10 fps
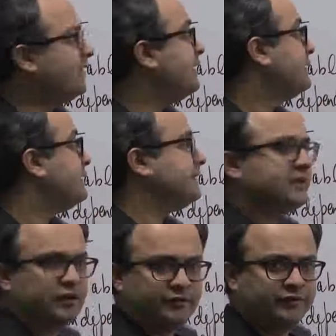is
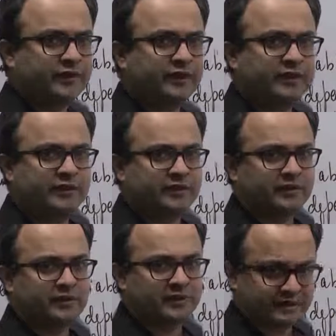
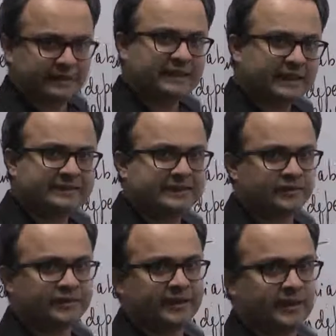the entire set
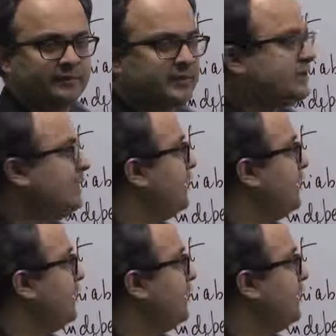of real numbers.